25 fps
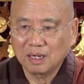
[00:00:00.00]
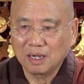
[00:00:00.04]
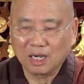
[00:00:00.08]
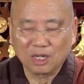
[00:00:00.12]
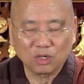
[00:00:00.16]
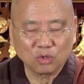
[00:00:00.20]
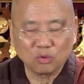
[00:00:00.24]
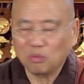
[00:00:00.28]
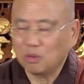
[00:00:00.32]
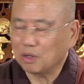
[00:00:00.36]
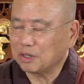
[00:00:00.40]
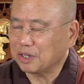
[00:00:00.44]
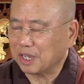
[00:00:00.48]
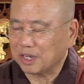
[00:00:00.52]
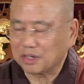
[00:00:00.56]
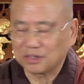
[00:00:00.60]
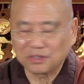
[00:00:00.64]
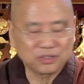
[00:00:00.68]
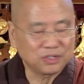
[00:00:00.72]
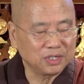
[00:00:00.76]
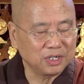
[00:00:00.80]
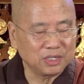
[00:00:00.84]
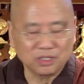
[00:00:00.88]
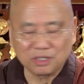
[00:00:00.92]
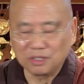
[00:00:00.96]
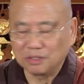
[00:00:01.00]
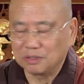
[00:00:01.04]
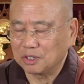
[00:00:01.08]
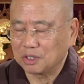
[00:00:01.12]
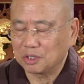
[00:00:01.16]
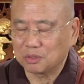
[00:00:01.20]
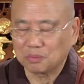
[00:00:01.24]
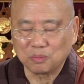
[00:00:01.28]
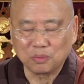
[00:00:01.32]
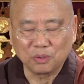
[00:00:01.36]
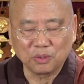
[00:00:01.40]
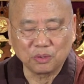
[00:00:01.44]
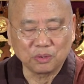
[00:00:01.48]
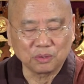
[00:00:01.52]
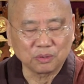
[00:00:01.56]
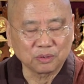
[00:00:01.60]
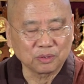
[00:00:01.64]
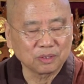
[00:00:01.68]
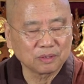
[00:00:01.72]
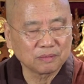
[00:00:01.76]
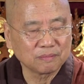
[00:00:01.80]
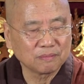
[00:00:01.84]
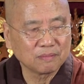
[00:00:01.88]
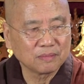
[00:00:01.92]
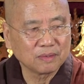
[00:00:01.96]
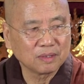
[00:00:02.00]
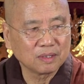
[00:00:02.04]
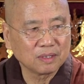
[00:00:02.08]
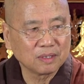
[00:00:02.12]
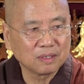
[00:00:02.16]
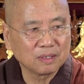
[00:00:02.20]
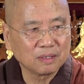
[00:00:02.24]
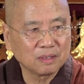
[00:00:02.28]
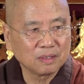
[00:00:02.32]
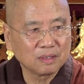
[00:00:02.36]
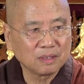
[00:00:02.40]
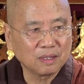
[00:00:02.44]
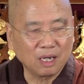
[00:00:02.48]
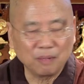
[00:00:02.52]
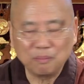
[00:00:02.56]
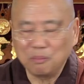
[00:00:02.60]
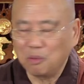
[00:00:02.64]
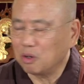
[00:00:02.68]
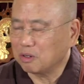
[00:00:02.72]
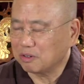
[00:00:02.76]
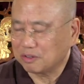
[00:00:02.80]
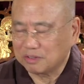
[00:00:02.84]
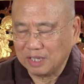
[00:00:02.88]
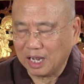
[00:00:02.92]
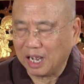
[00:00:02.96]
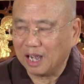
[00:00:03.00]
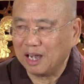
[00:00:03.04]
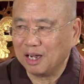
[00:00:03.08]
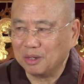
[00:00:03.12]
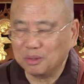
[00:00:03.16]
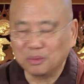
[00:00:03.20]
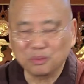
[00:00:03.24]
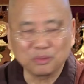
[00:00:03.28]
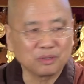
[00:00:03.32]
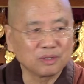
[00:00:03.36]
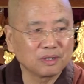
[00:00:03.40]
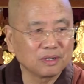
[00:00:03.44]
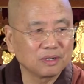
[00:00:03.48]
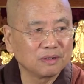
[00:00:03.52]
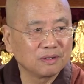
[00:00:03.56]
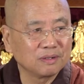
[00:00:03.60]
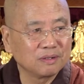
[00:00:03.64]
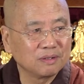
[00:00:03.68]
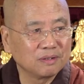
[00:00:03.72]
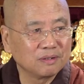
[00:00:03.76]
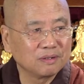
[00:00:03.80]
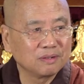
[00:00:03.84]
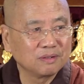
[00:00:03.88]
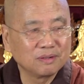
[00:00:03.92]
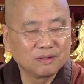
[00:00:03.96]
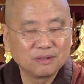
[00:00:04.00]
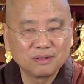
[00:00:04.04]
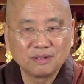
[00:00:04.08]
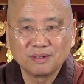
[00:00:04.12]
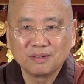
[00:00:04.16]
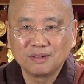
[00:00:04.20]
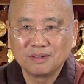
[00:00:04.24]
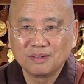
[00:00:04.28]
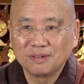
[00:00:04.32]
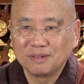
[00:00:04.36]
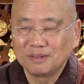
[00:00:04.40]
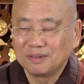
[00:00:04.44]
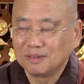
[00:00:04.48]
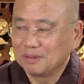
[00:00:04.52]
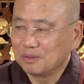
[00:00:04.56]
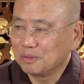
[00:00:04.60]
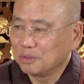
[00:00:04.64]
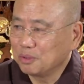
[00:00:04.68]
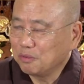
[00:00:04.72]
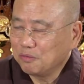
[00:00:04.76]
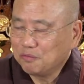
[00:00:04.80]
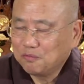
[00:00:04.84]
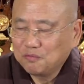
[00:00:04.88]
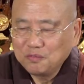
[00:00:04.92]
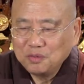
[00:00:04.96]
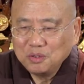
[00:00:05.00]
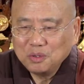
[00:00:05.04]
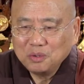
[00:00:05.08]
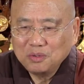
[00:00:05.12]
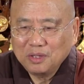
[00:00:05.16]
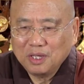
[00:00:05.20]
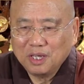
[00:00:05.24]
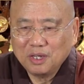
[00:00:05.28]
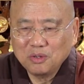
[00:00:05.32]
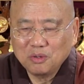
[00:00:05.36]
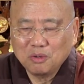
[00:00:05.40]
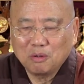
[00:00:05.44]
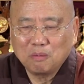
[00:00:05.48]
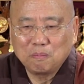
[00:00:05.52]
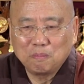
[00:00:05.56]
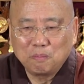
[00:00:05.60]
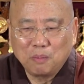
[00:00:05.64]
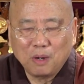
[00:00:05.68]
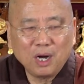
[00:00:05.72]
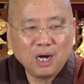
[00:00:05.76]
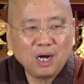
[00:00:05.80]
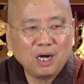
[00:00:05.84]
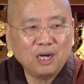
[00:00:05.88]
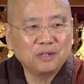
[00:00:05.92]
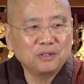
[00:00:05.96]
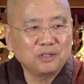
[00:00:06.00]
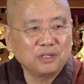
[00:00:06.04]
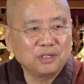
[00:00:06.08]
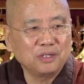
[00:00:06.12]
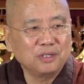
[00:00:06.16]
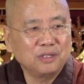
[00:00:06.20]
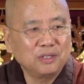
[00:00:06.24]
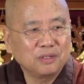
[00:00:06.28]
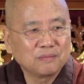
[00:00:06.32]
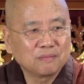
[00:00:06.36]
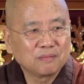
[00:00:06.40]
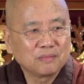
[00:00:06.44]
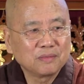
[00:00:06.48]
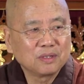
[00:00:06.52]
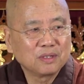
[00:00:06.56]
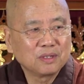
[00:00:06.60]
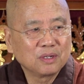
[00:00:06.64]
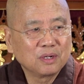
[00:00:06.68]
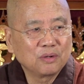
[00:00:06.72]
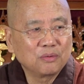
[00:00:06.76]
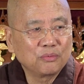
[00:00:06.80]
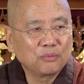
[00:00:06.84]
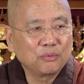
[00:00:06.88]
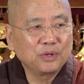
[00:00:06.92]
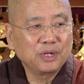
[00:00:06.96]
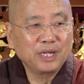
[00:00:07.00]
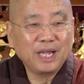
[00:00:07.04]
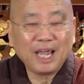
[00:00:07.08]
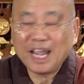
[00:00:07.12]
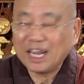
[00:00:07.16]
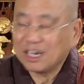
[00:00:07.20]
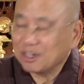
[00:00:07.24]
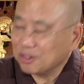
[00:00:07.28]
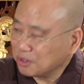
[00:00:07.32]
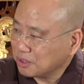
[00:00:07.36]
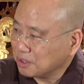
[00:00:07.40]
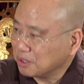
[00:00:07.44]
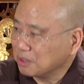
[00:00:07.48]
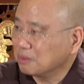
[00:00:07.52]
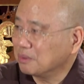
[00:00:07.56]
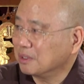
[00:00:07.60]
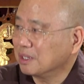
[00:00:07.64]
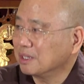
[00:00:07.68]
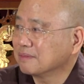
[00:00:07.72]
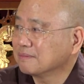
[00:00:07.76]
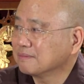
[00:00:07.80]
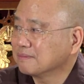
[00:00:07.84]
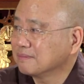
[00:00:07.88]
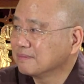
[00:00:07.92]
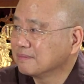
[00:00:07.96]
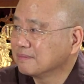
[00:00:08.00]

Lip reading: I don't want to exist in this world. I'm more down. You feel that your body react to it.